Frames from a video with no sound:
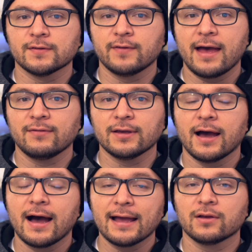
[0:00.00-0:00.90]
of having a
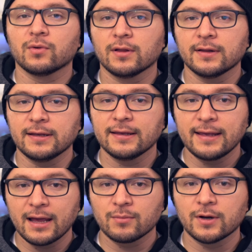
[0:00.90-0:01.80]
high quality
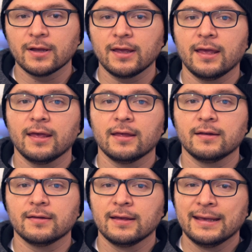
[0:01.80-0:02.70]
camera, and